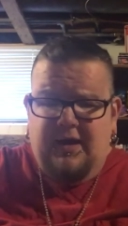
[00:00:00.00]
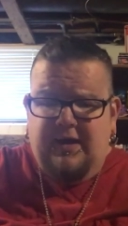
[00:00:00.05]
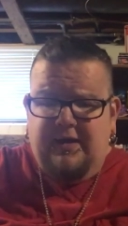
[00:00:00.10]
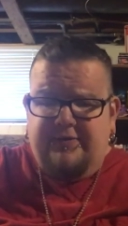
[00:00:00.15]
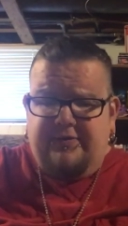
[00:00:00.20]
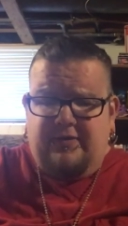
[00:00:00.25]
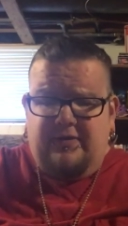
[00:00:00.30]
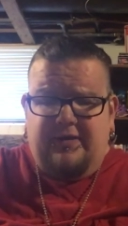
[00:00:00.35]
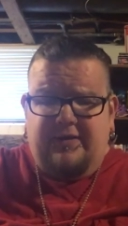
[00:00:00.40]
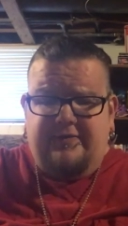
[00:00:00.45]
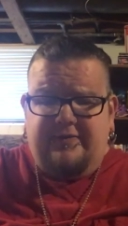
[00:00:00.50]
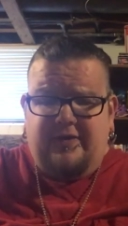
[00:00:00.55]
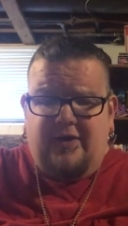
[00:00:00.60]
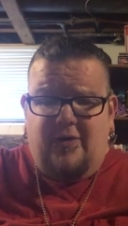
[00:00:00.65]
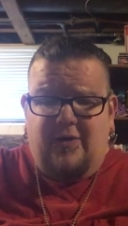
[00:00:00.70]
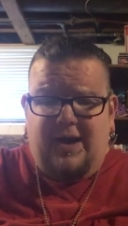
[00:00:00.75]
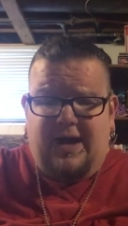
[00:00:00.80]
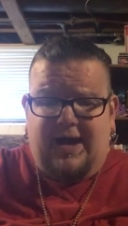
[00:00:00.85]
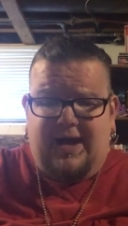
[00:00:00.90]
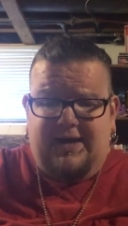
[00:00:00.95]
So let's go
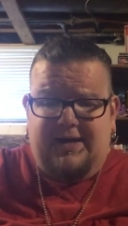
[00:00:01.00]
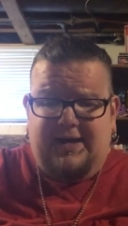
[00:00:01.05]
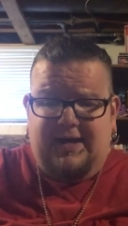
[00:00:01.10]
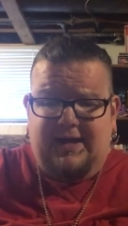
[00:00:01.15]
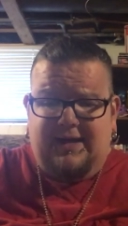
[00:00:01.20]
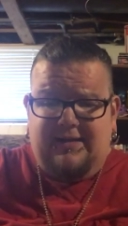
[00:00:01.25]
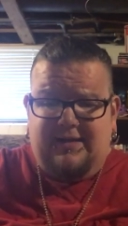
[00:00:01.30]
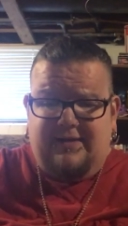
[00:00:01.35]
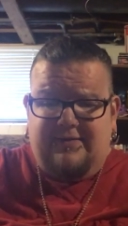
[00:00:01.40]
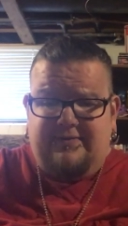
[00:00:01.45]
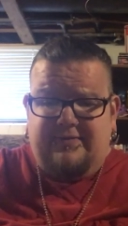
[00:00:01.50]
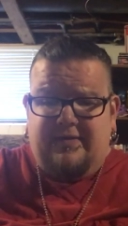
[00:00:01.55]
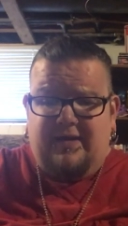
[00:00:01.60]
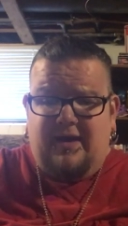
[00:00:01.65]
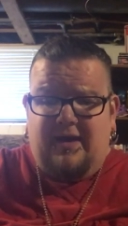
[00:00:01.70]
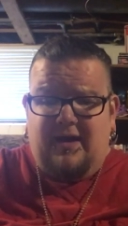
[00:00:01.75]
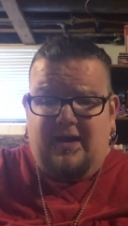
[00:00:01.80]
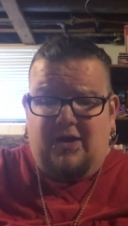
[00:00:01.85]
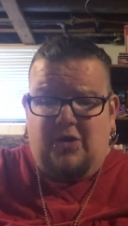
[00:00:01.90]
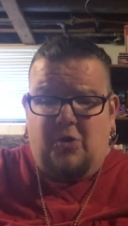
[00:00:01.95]
ahead and let's
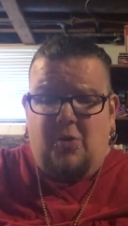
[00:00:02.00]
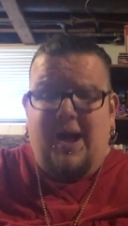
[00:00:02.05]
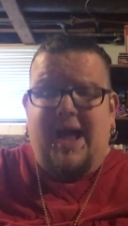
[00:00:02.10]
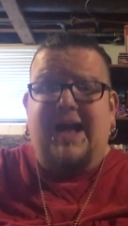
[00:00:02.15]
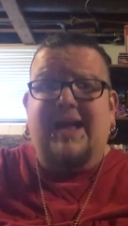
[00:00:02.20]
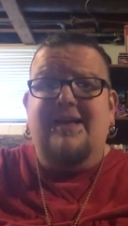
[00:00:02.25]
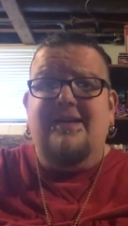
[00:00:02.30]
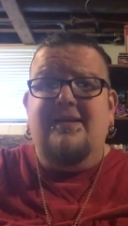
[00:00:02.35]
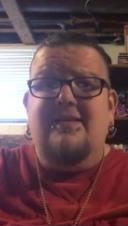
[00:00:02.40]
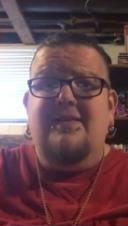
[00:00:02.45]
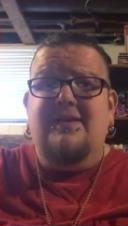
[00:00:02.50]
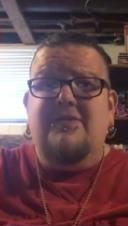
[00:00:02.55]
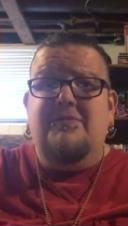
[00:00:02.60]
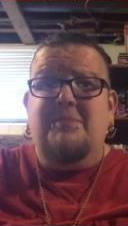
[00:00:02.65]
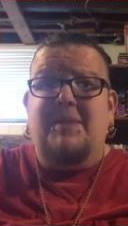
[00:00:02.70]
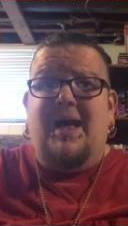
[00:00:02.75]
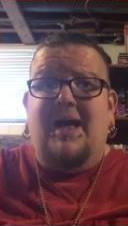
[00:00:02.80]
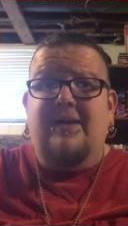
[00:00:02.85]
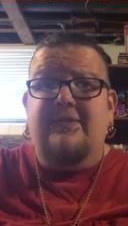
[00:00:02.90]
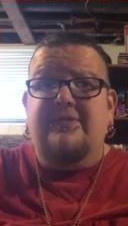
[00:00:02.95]
uh, crack into these
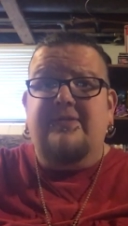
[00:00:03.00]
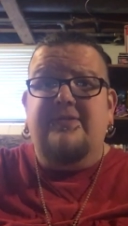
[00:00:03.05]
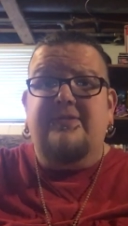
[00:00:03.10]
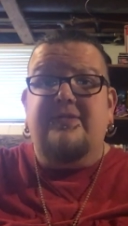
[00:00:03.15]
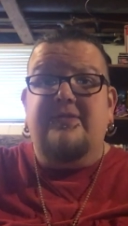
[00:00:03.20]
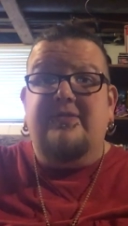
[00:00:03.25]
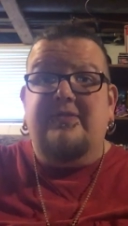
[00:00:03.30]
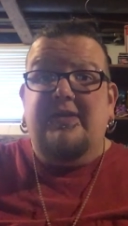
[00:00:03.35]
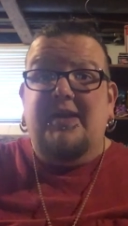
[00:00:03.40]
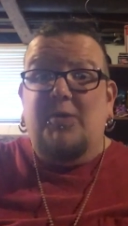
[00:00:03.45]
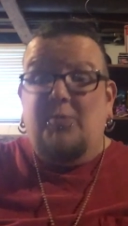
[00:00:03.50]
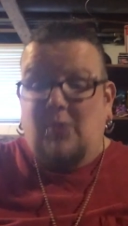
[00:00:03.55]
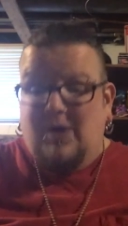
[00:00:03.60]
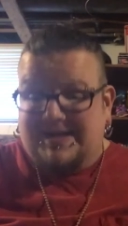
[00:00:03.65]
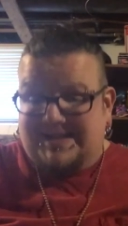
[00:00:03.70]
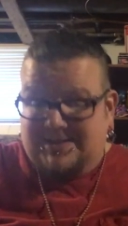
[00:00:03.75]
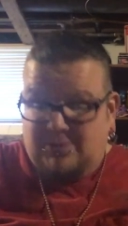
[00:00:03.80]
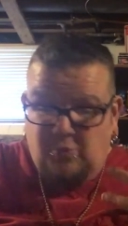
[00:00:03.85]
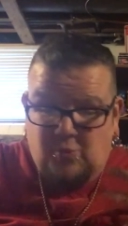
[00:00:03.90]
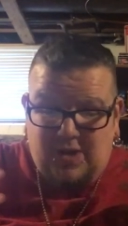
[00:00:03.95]
boxes and see
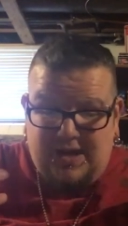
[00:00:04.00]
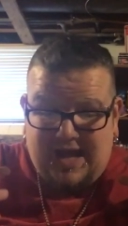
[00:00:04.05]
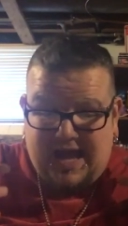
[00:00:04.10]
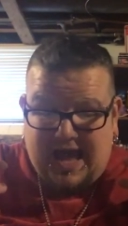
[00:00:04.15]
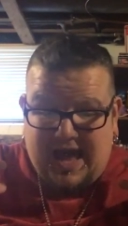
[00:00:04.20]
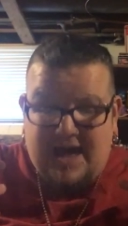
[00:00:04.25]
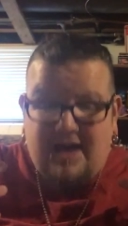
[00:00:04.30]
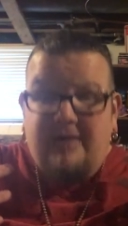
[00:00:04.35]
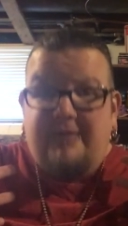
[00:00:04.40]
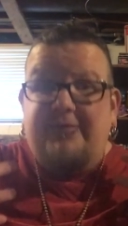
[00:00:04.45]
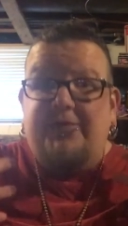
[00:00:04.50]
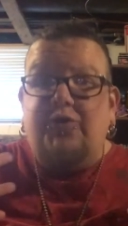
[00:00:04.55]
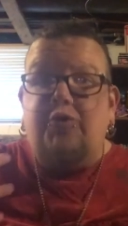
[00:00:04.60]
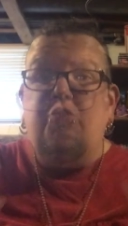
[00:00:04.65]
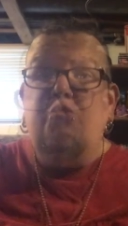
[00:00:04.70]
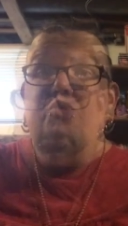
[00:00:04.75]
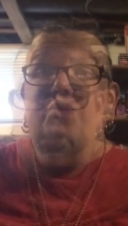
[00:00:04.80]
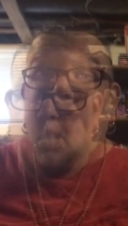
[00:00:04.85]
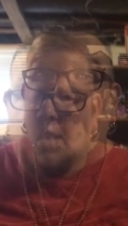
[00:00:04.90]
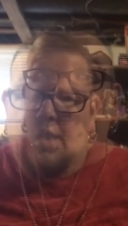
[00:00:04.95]
what we have
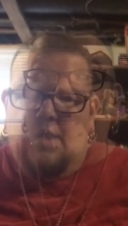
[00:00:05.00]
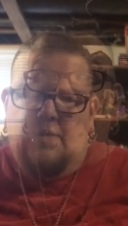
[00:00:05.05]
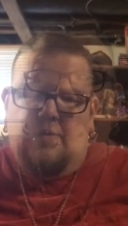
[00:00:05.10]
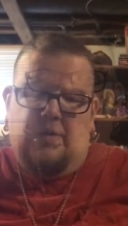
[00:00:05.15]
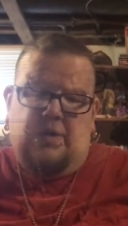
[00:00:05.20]
today.